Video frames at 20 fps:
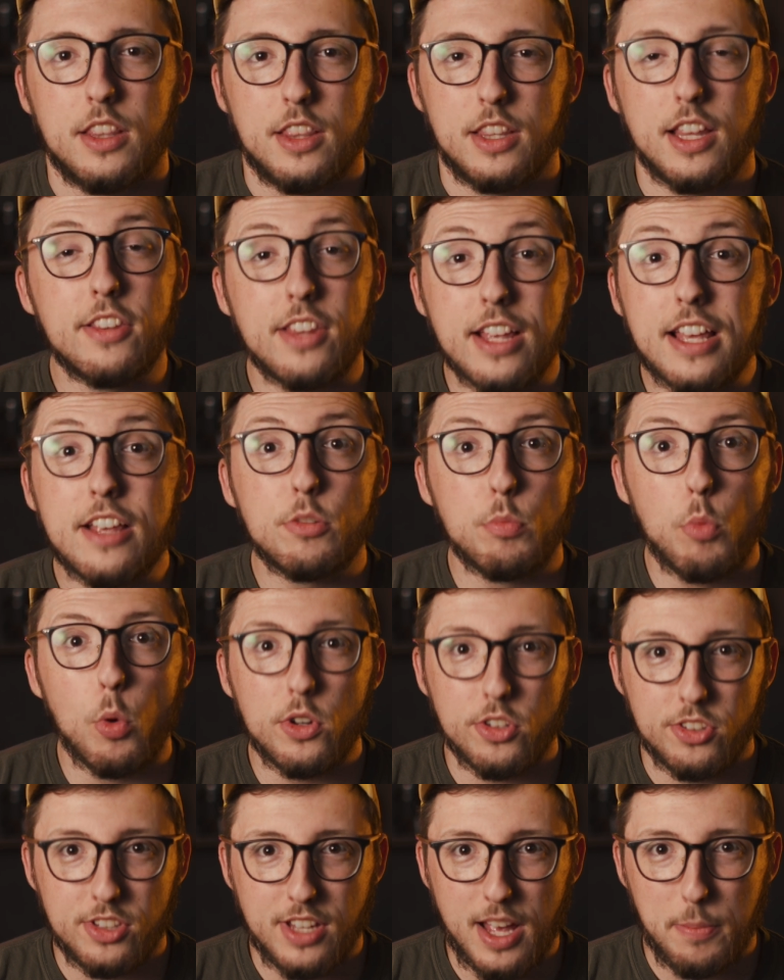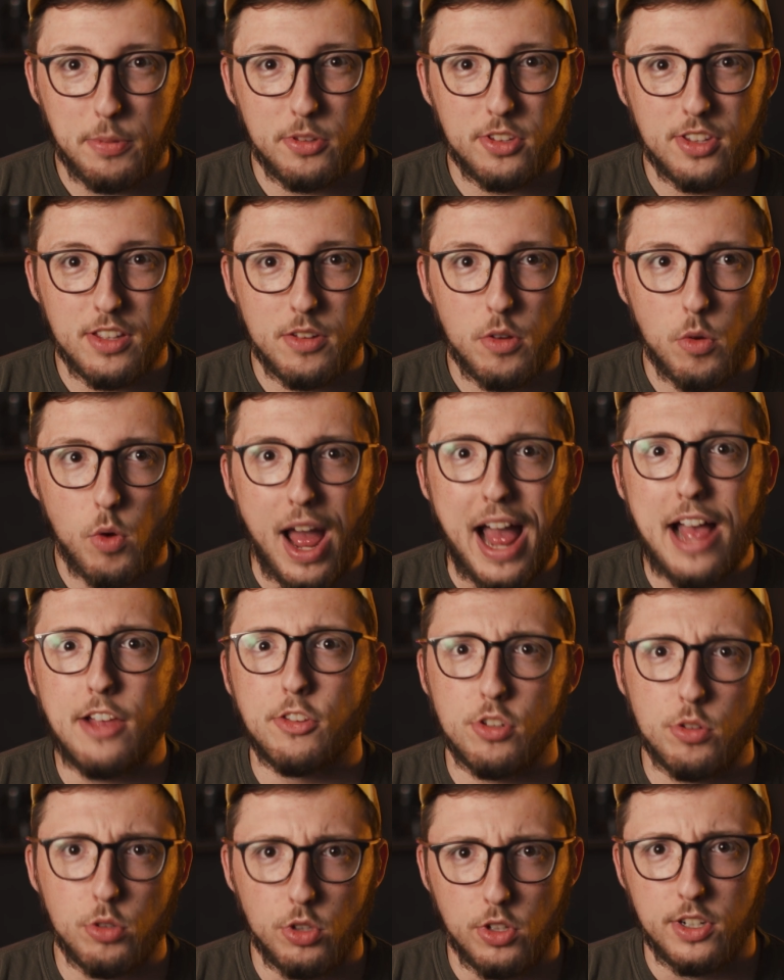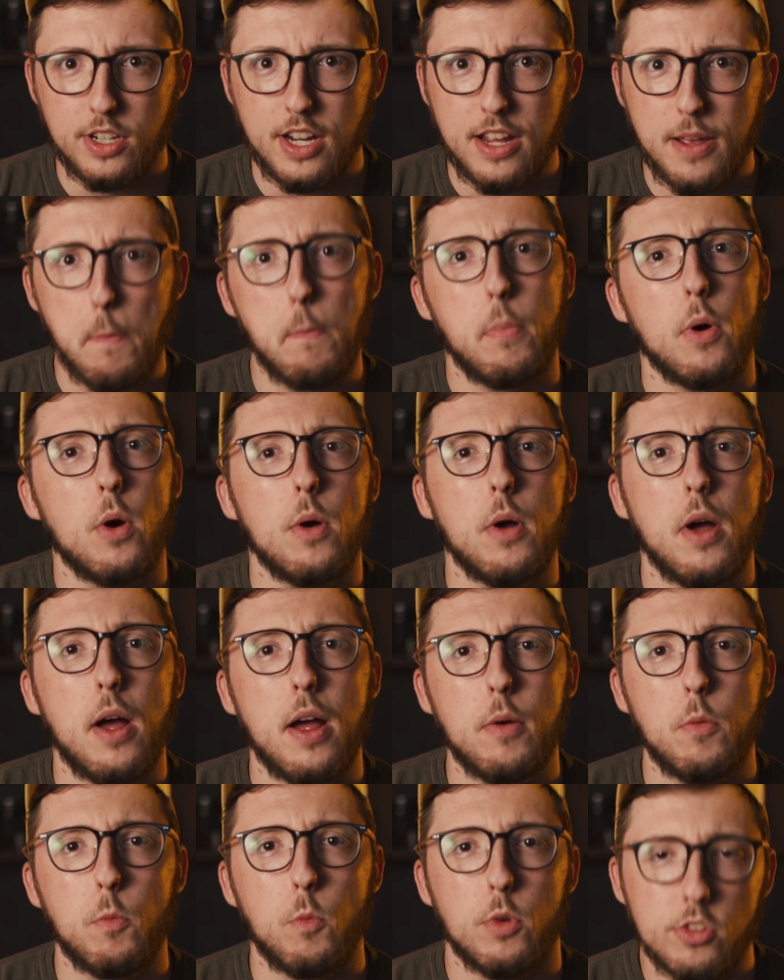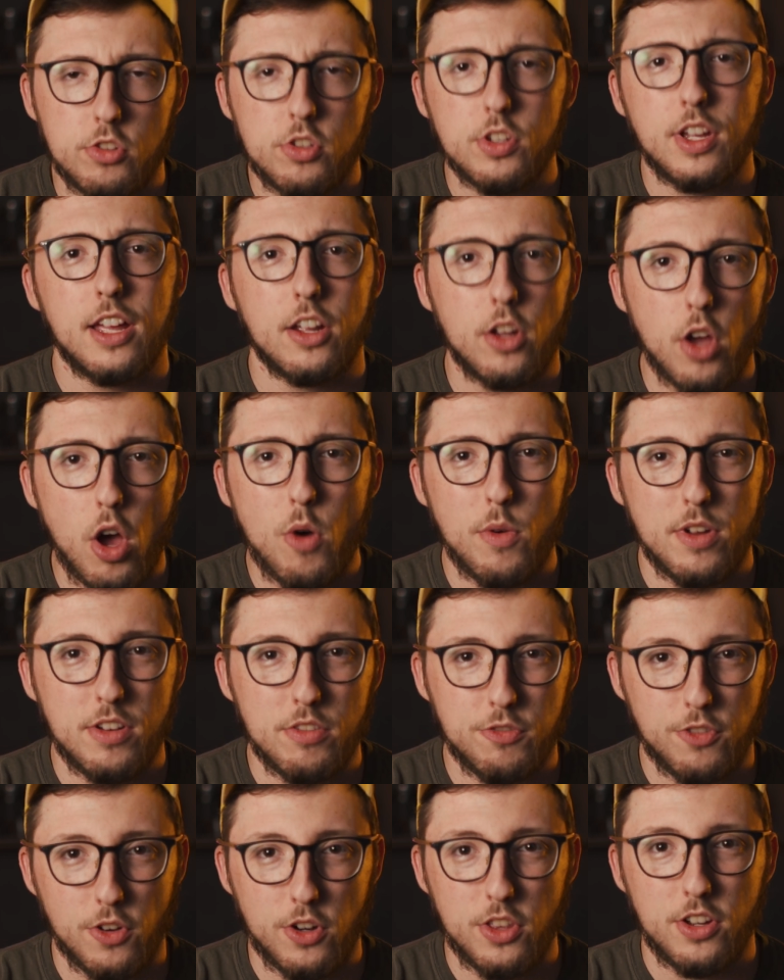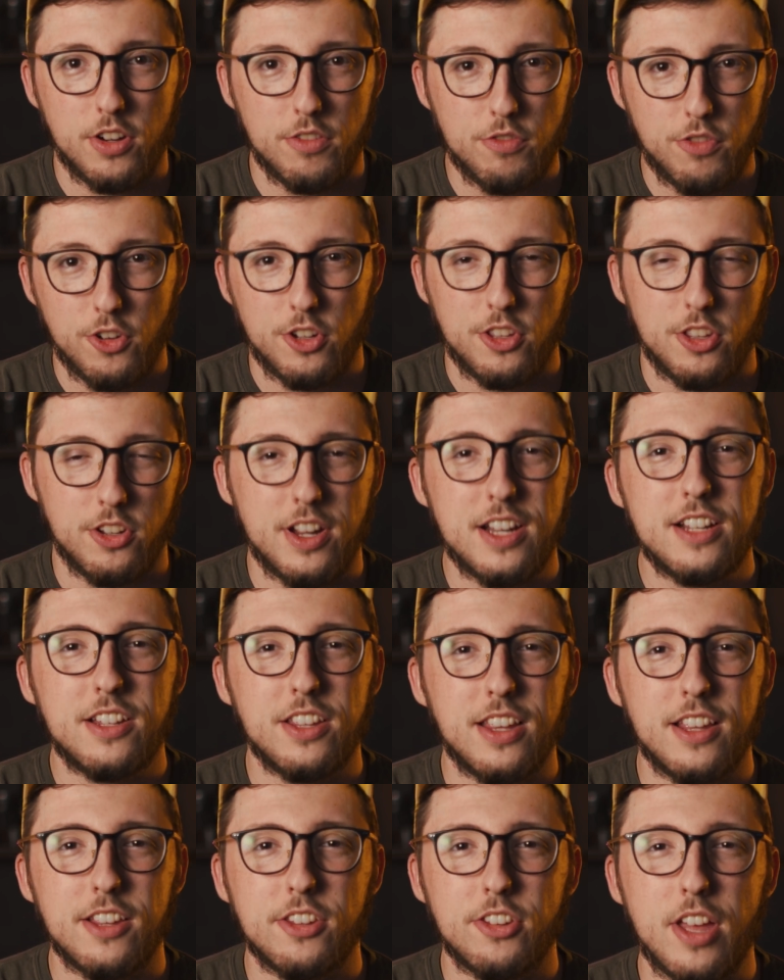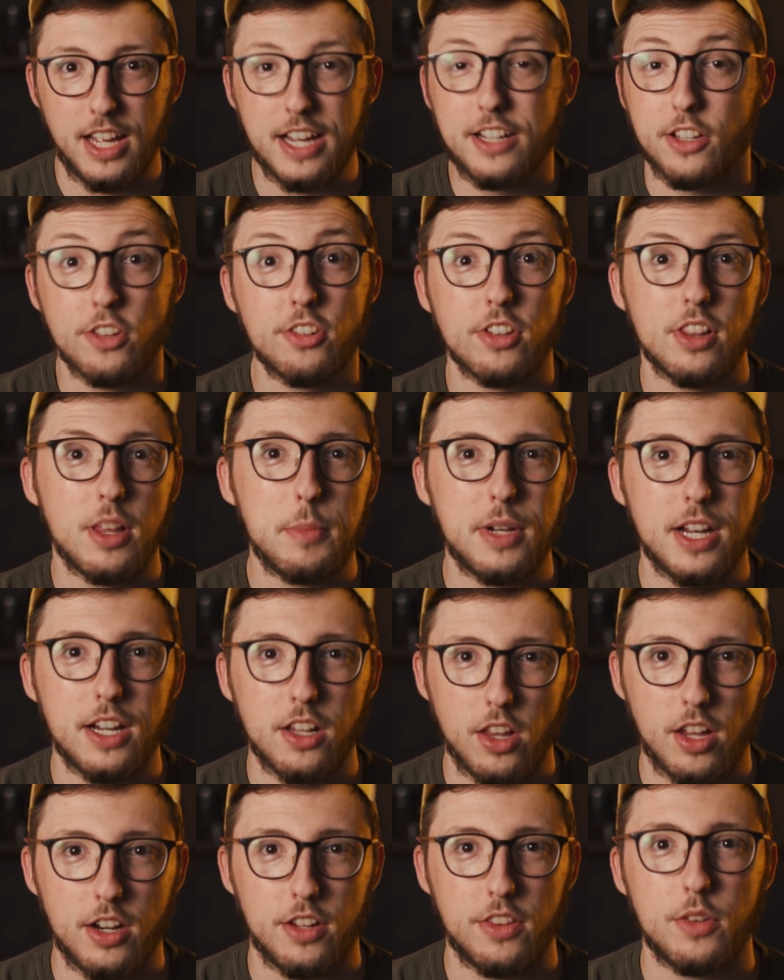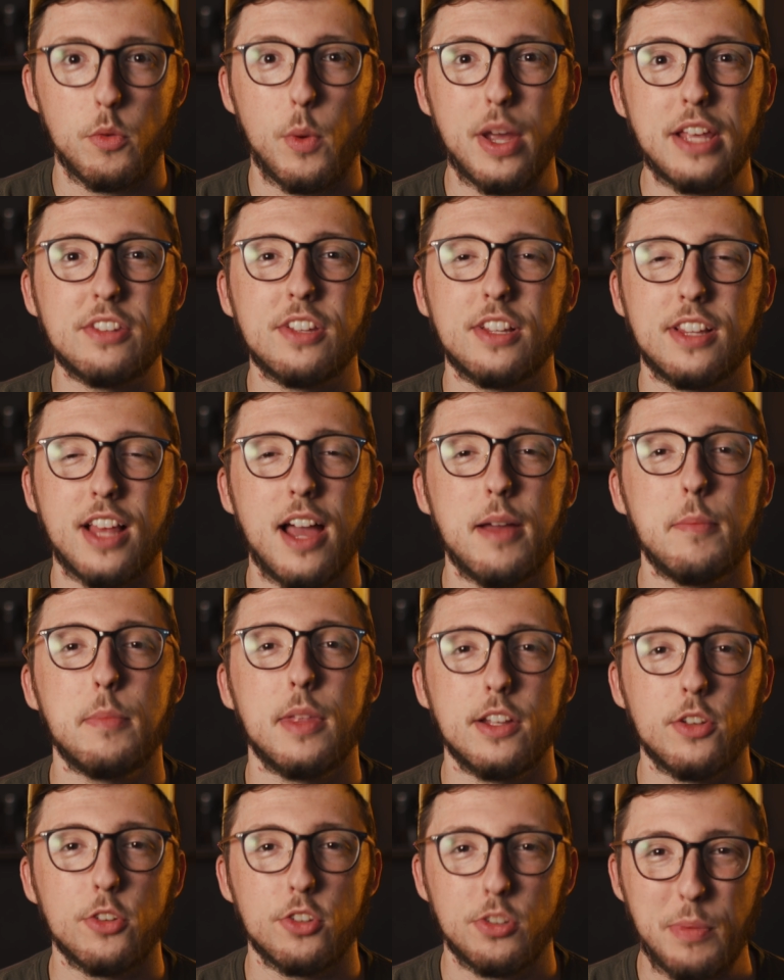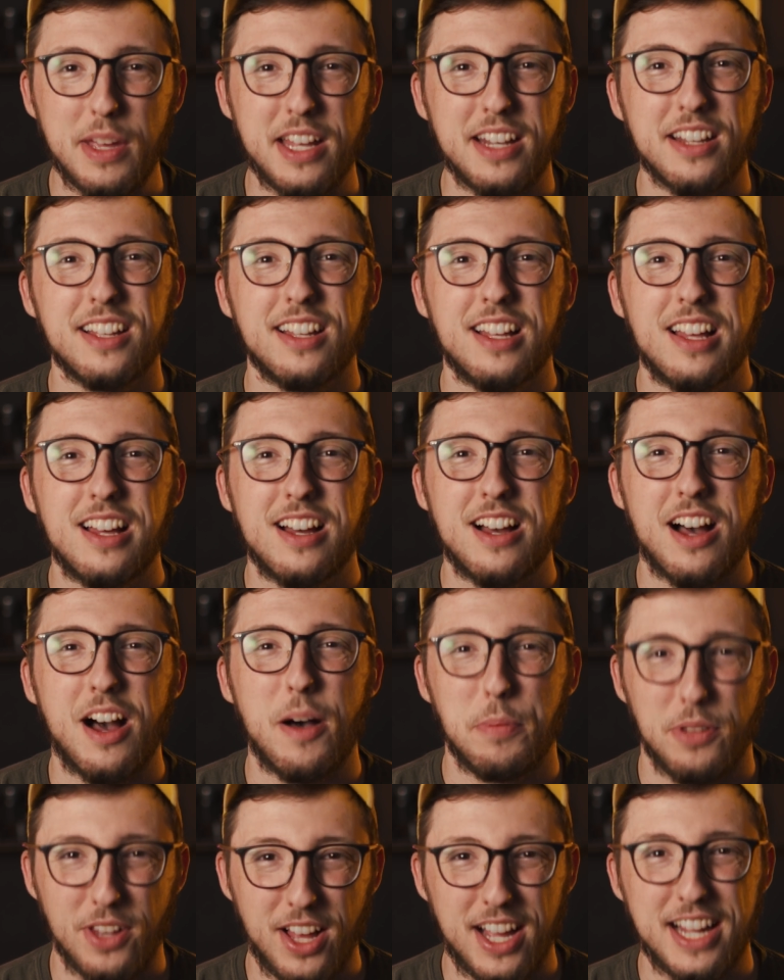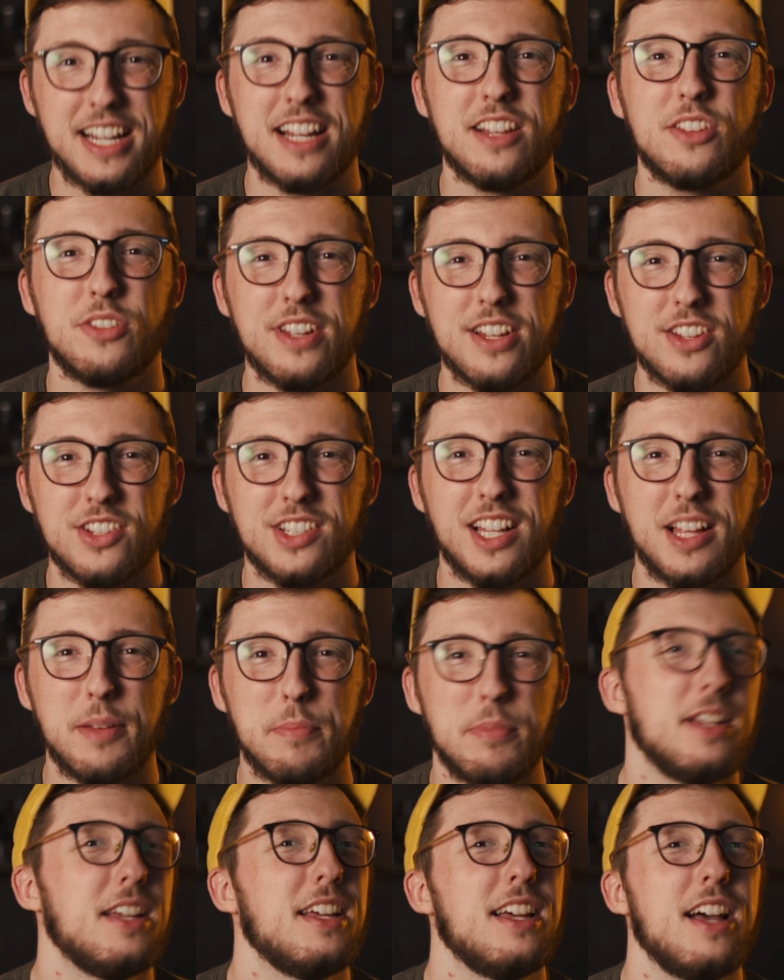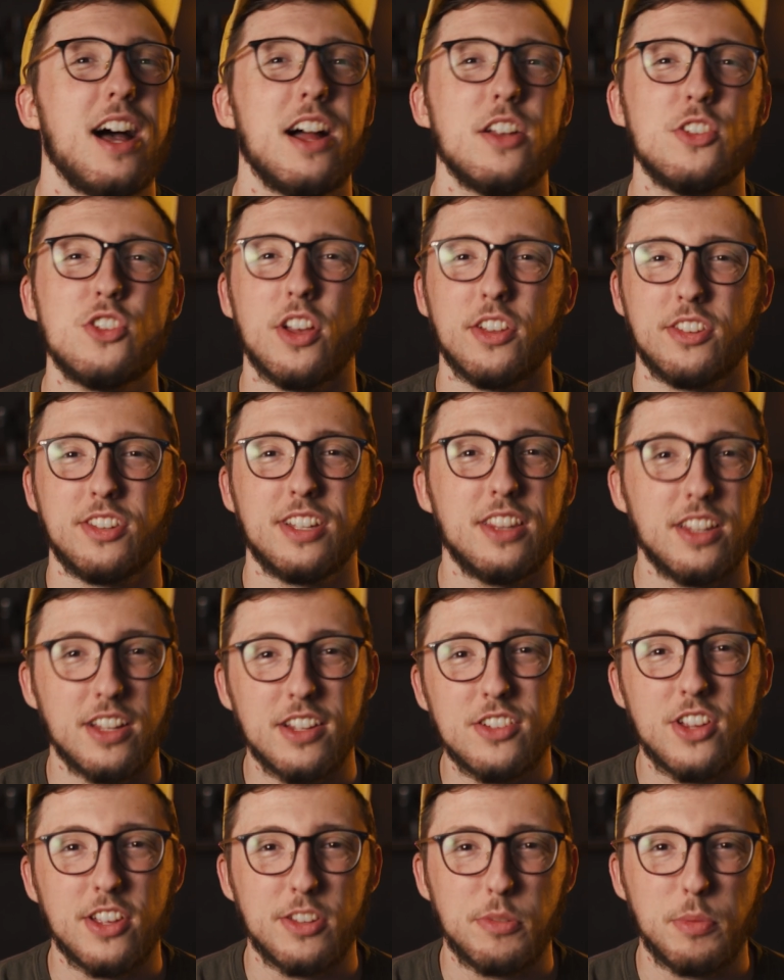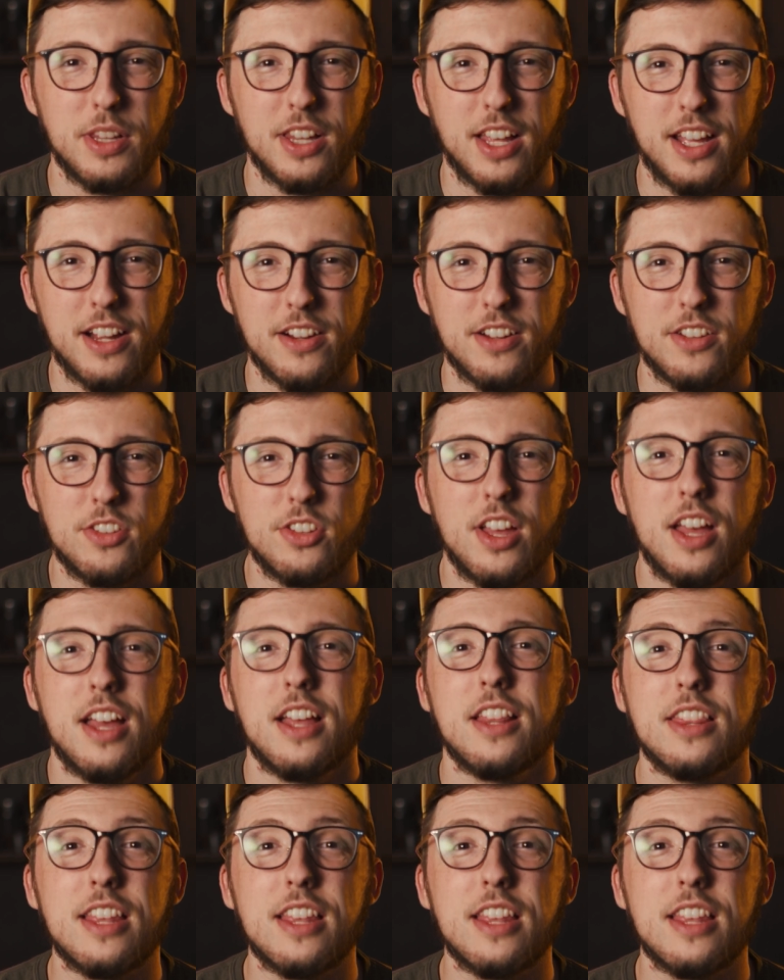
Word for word: This is steps as you learn it, but once you get going further and further into this, it does eliminate a lot of the wasted time that you'll spend applying it to each clip, adjusting the adjustment layers.